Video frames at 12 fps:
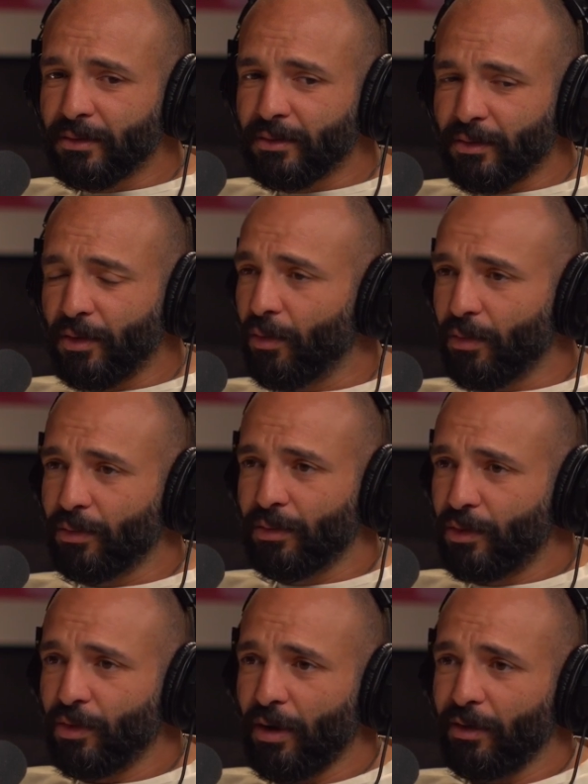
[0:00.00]
No,
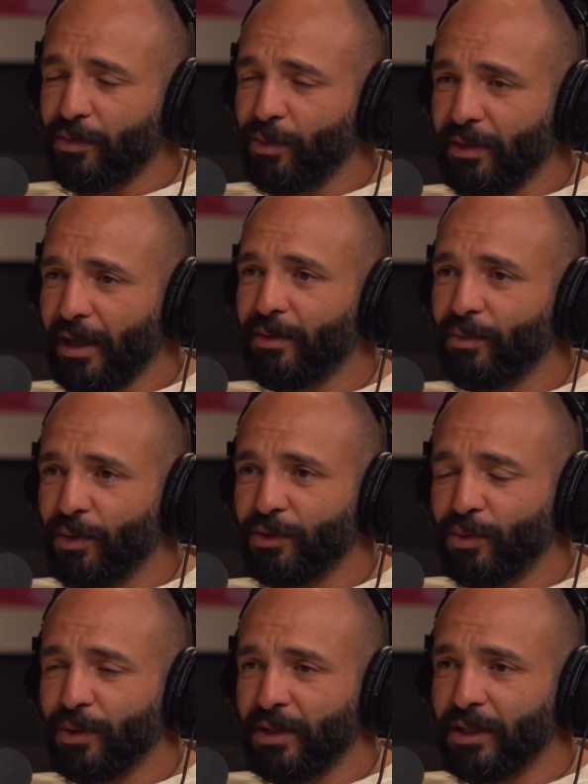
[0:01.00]
you're not doing that. We're
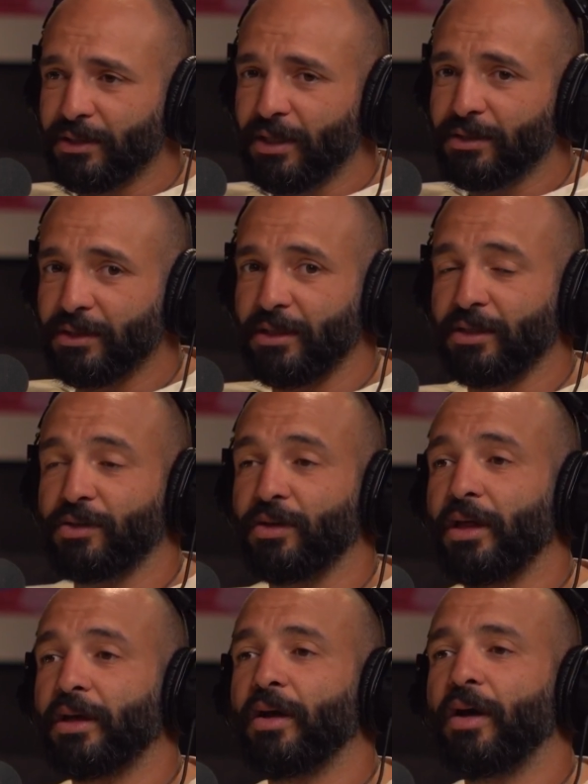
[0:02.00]
doing this, and this. You're
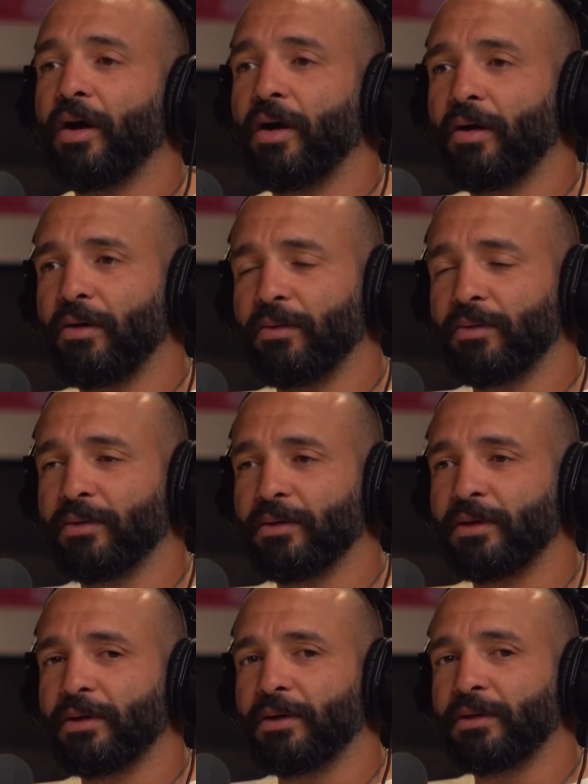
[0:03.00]
like, oh.
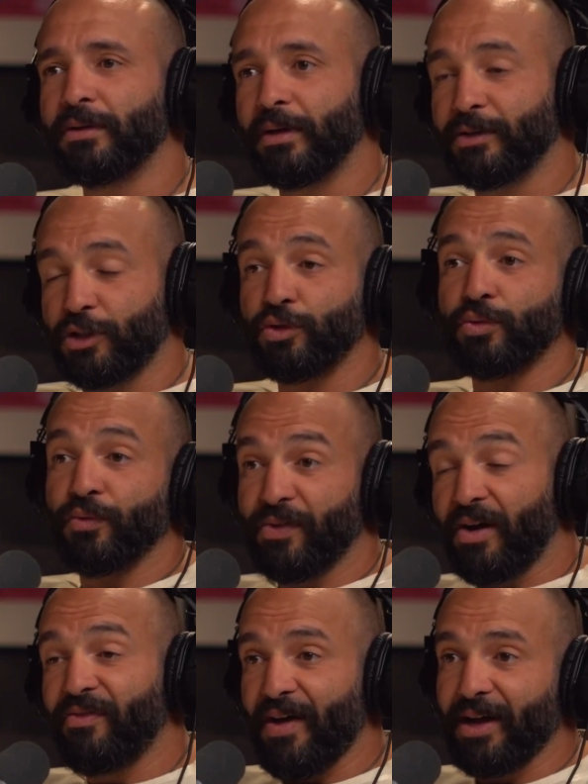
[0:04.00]
And you've got
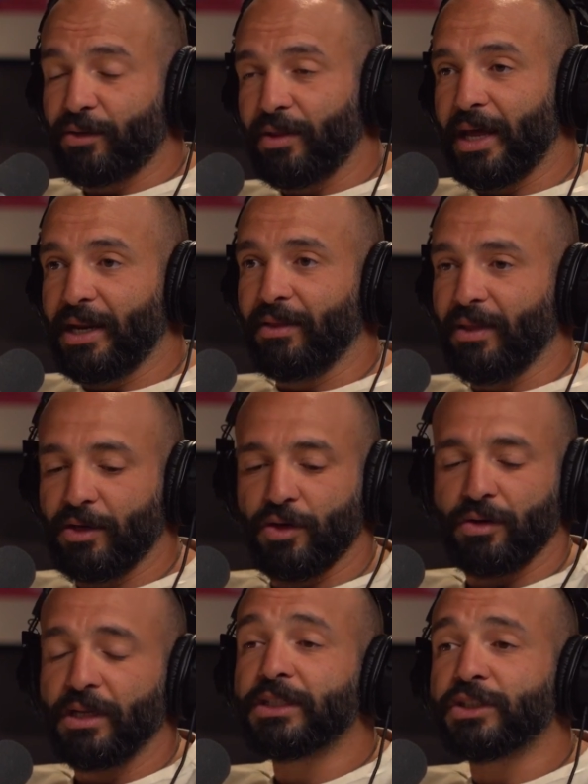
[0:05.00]
to factor that in. Then your
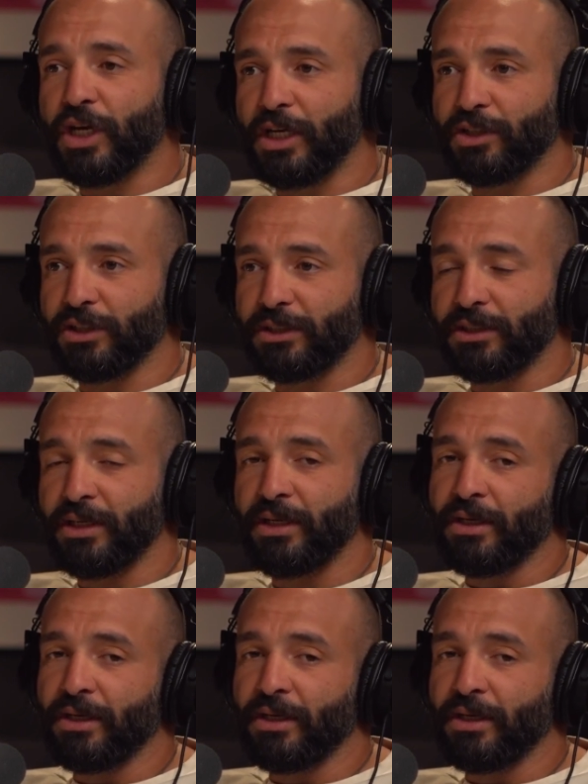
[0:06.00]
list changes.